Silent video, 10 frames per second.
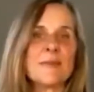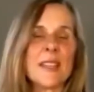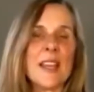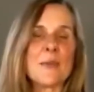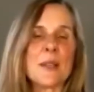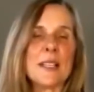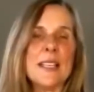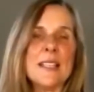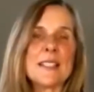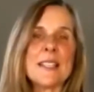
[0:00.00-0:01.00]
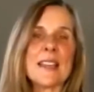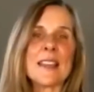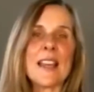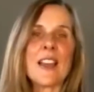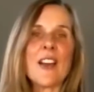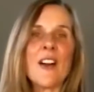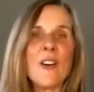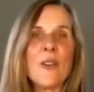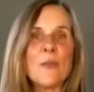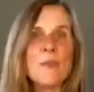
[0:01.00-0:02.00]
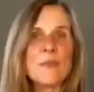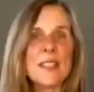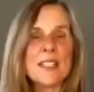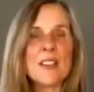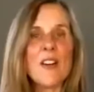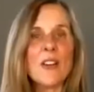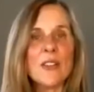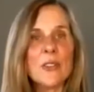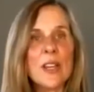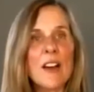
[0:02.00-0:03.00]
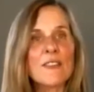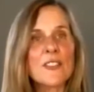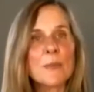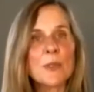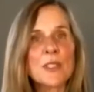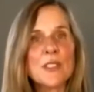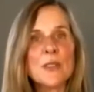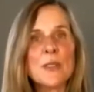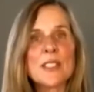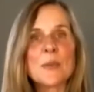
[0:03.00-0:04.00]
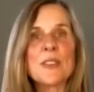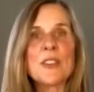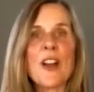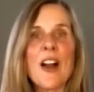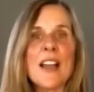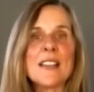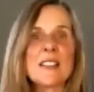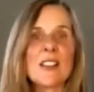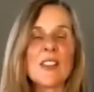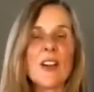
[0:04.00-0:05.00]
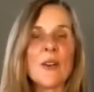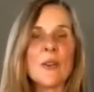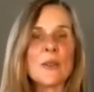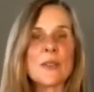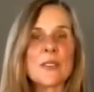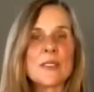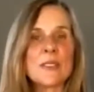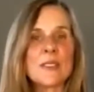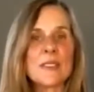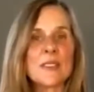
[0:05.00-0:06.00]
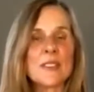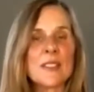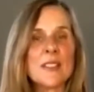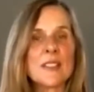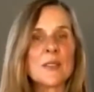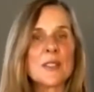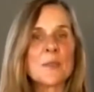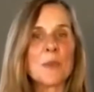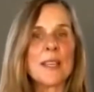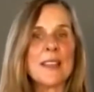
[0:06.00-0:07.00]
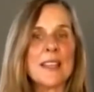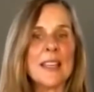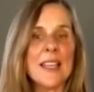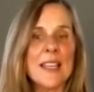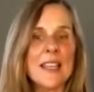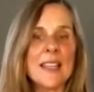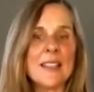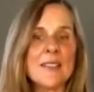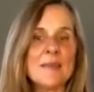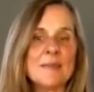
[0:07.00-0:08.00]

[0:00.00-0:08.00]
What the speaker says: and release and let go. And it's also comfortable to do this with your eyes closed. So just breathing in